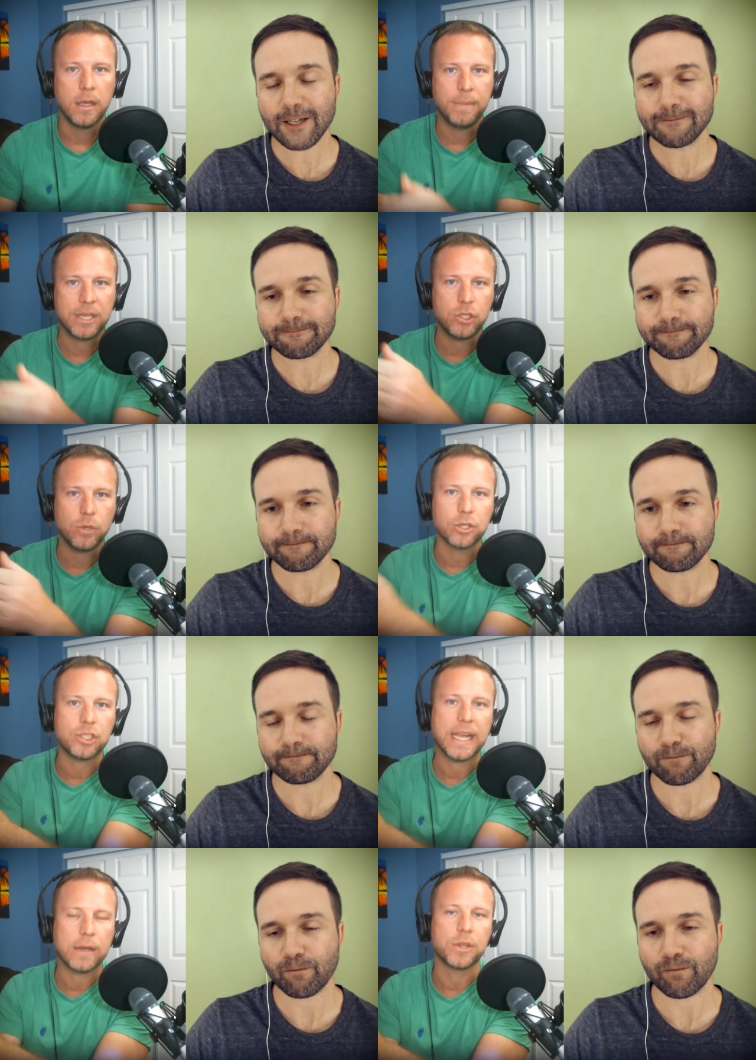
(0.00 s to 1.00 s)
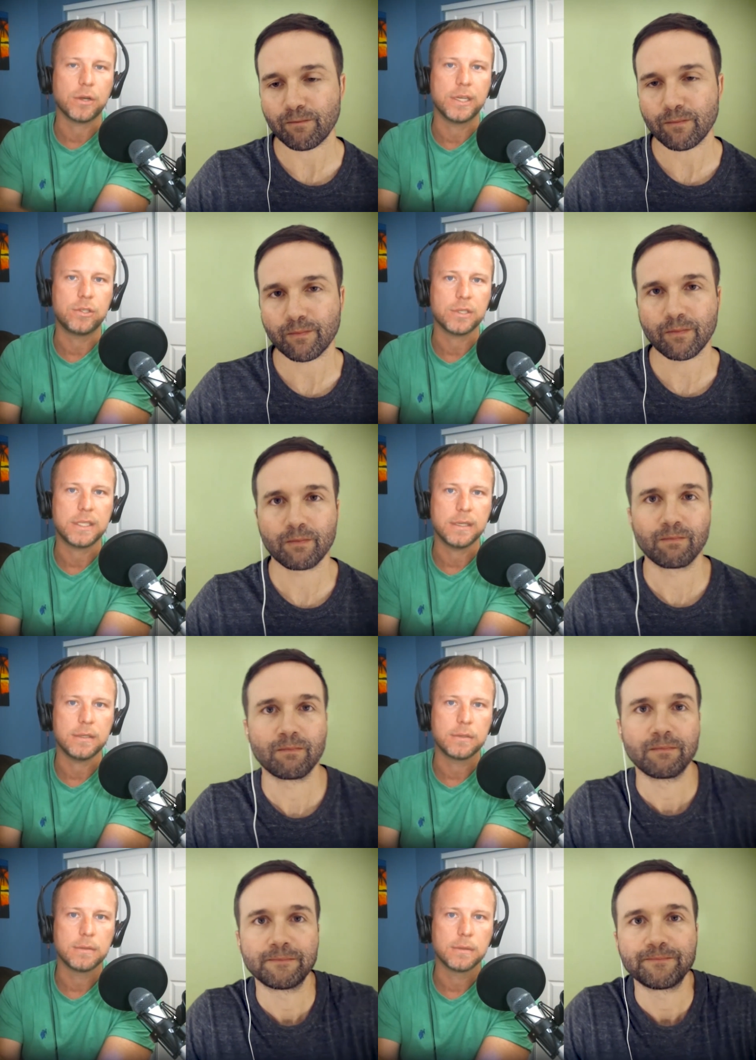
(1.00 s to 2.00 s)
Speaker 1: because you understand what their interest
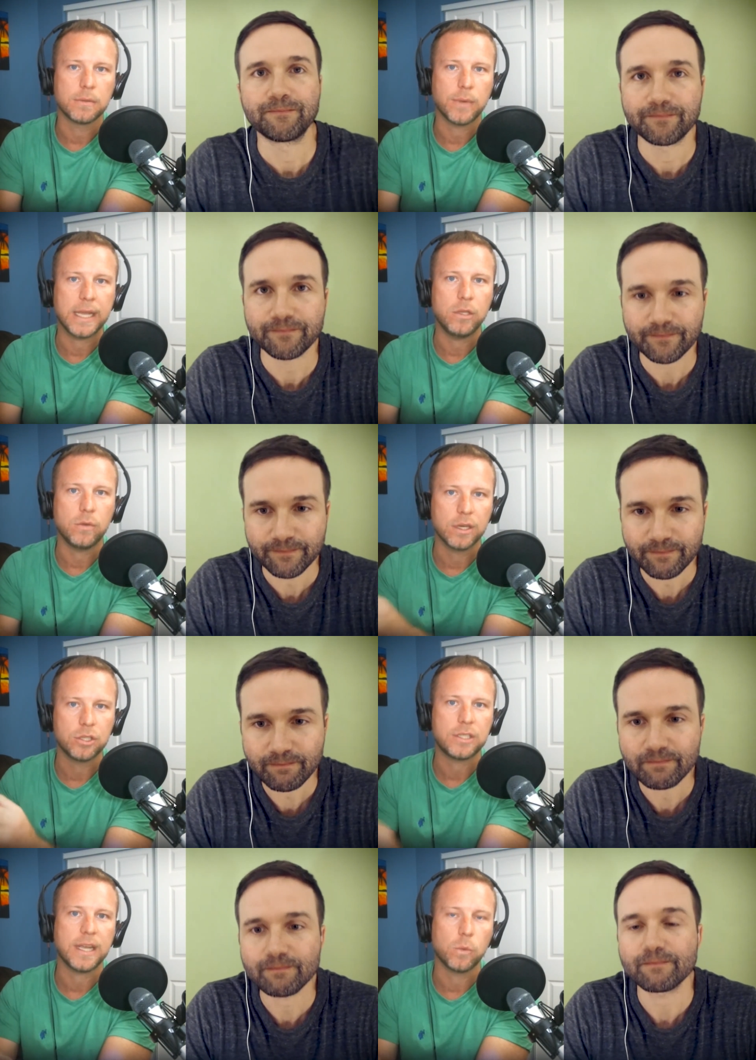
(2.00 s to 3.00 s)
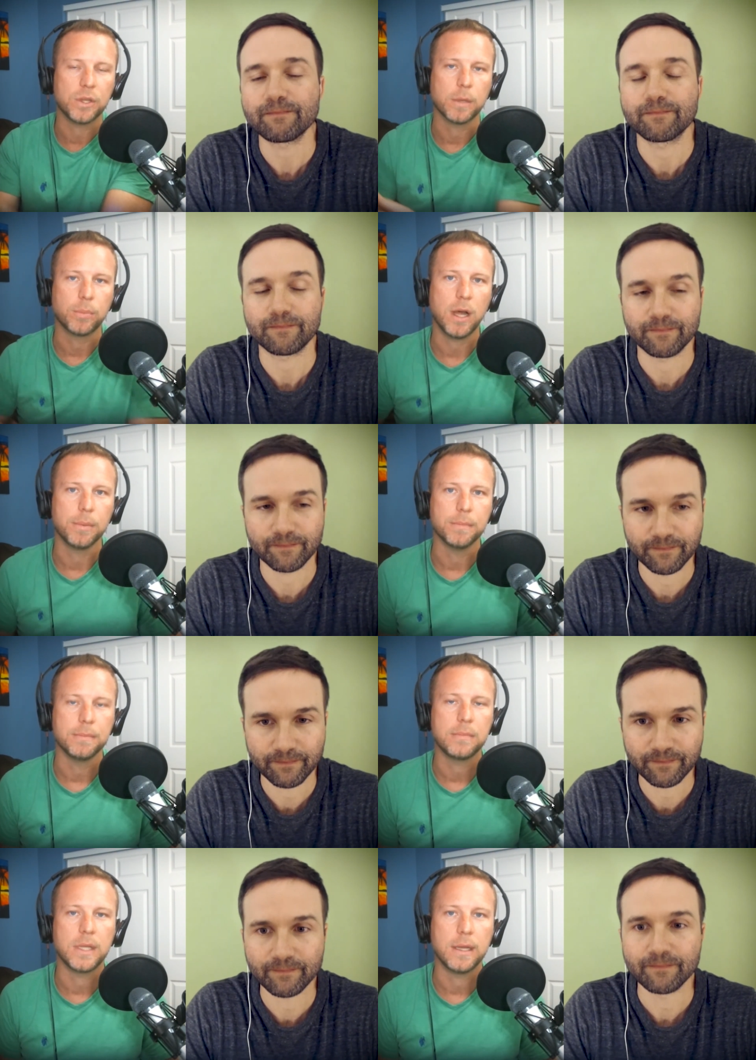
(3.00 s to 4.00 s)
is right? You can understand what their problem
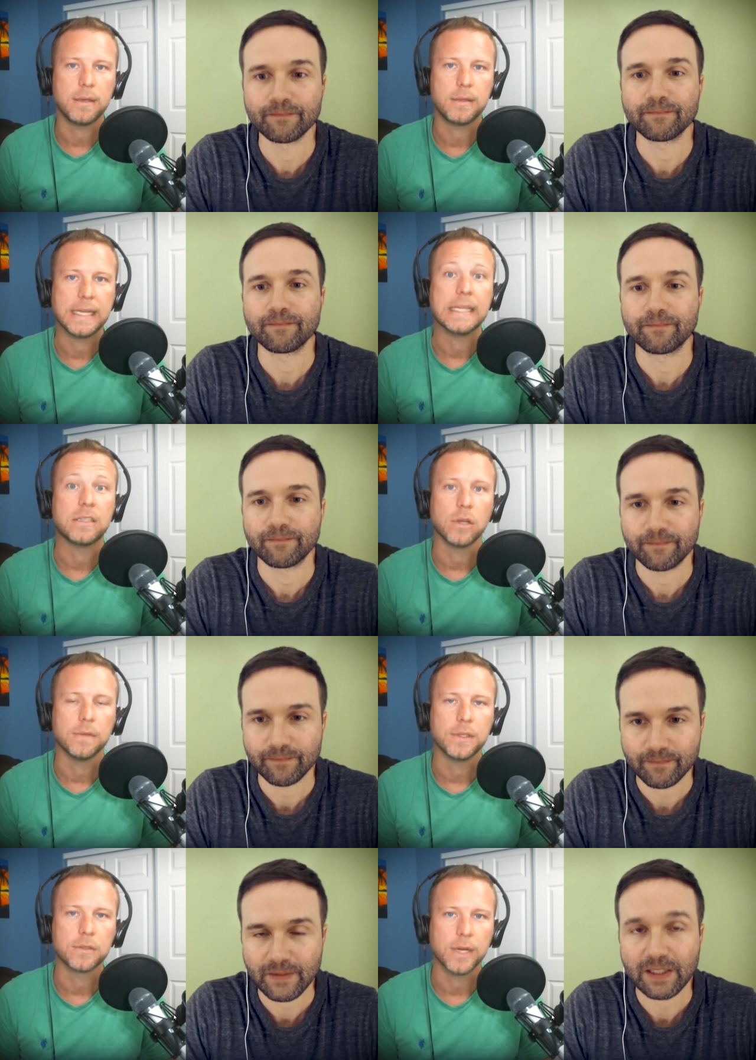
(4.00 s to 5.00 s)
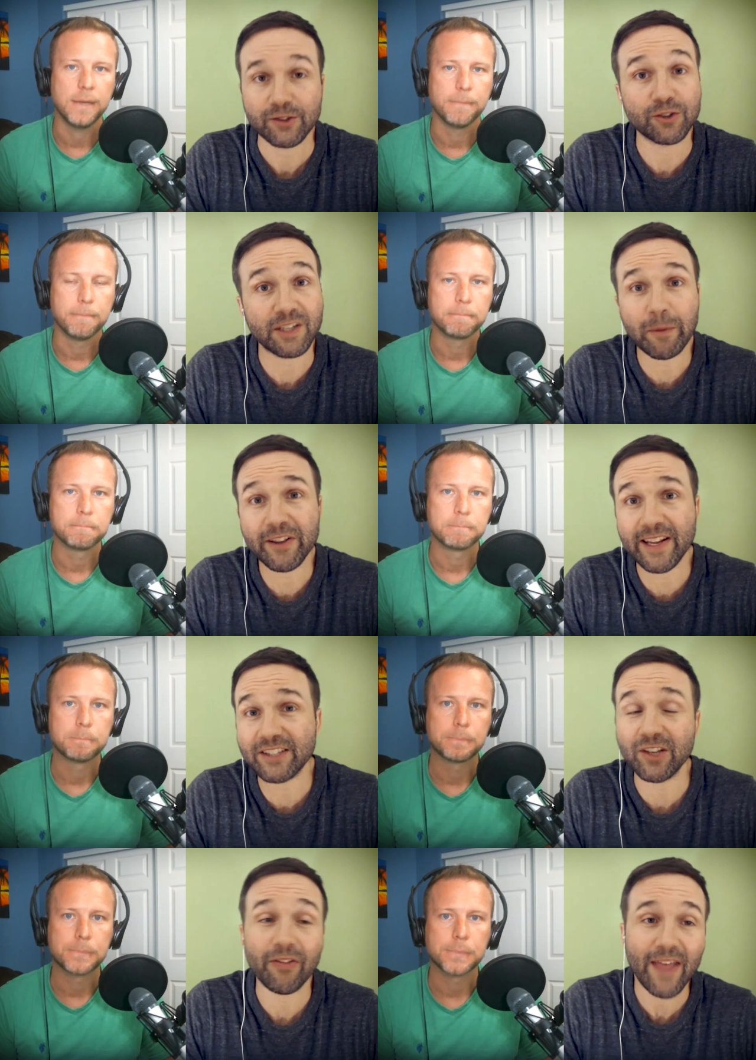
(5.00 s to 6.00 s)
that they need solved is, right? So somebody
Speaker 2: that
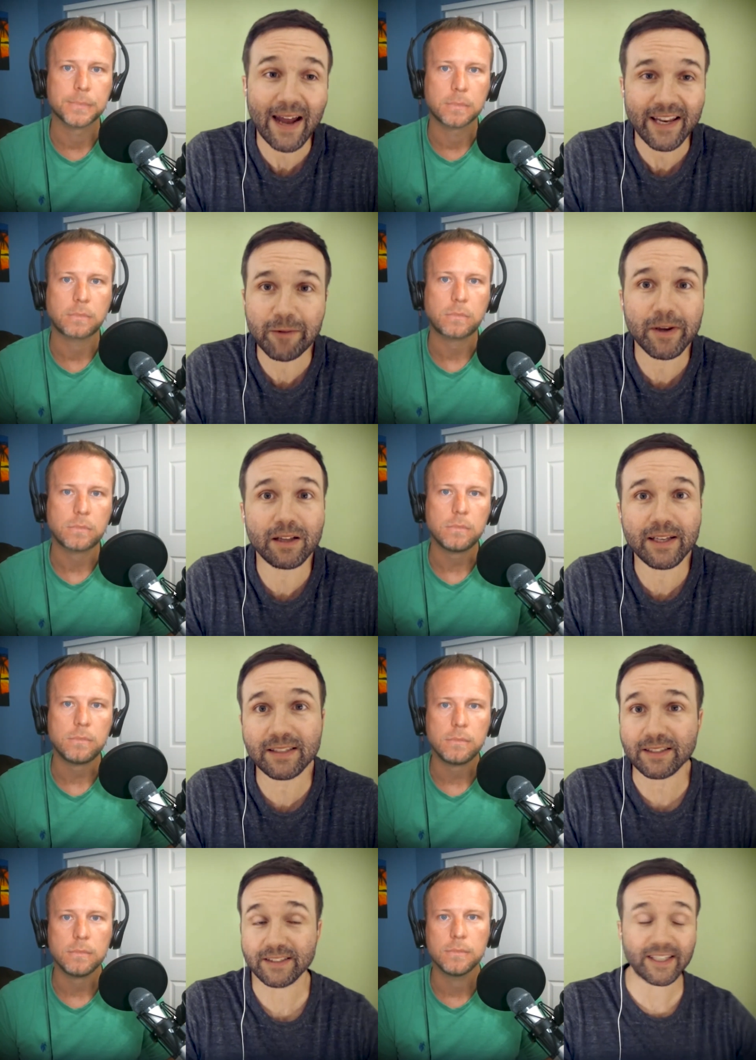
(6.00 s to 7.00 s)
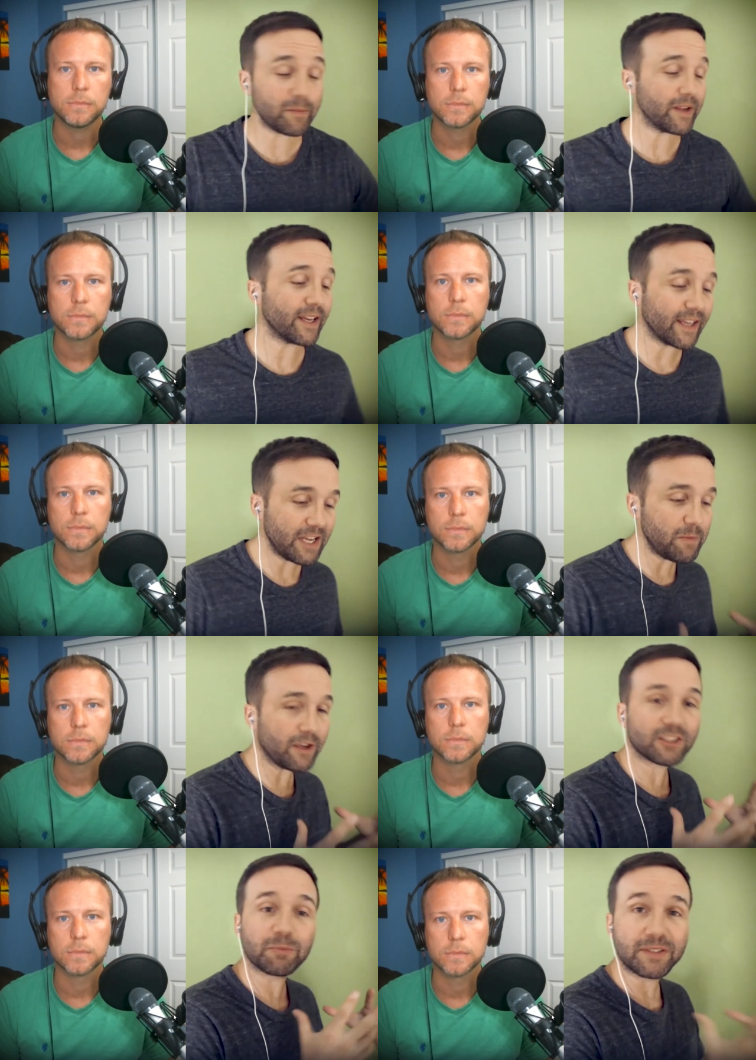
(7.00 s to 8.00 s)
gets on that email list is going to be getting
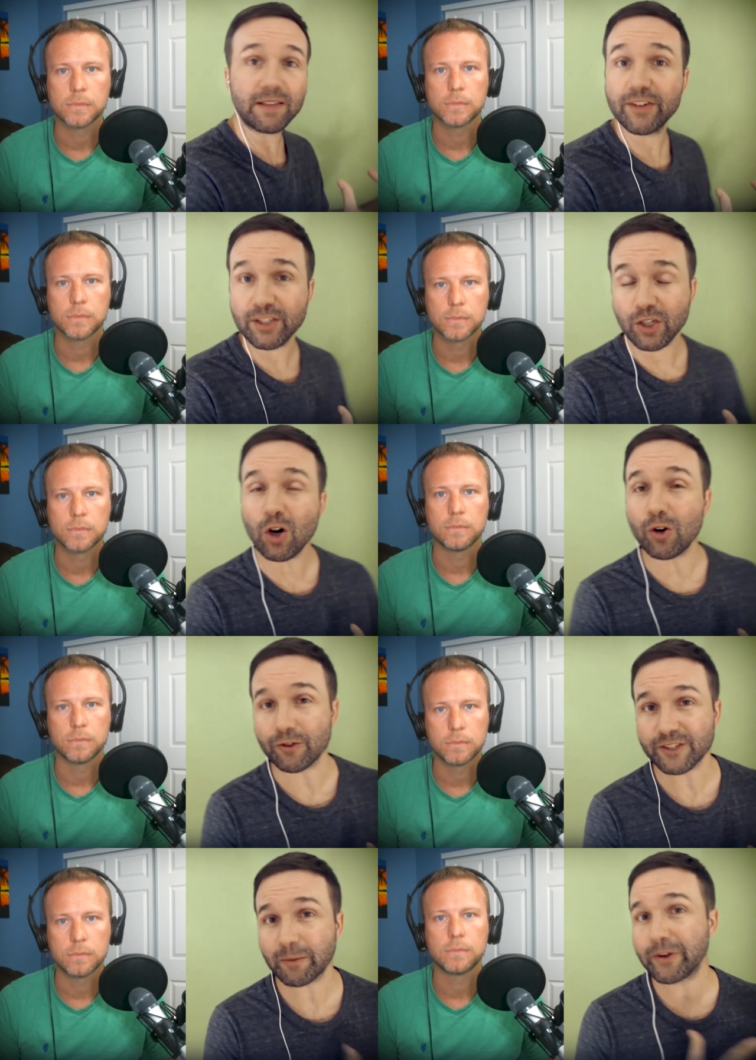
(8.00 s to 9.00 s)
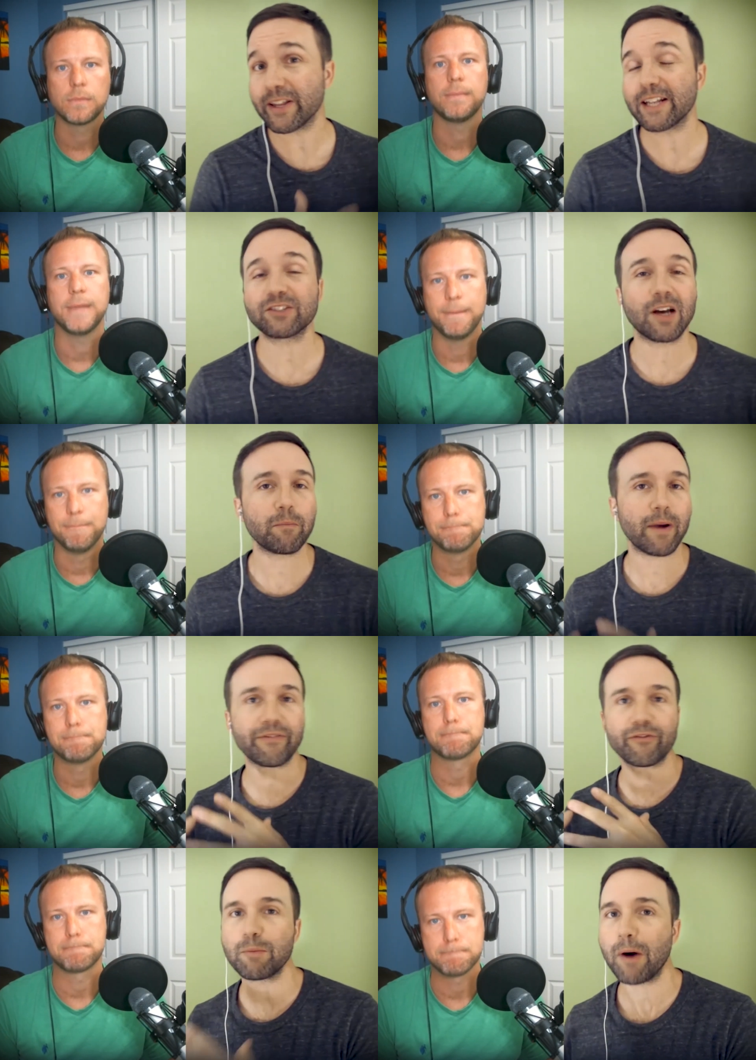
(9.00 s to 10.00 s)
emails specific to goals. Somebody that gets yeah. on my
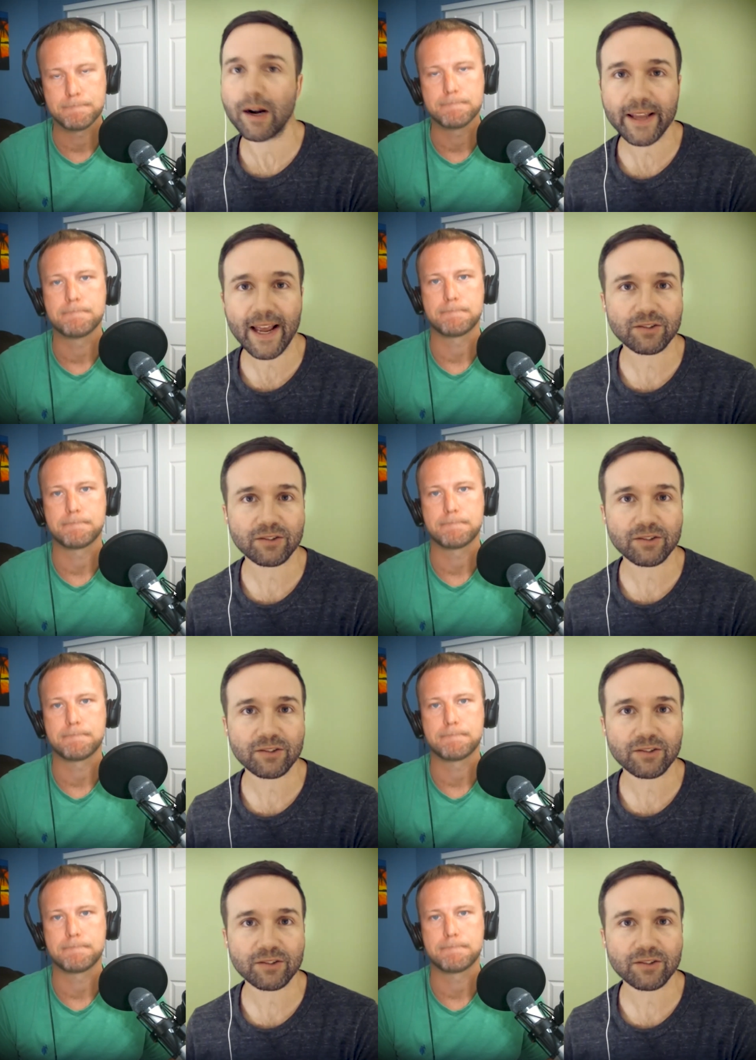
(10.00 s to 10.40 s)
free podcast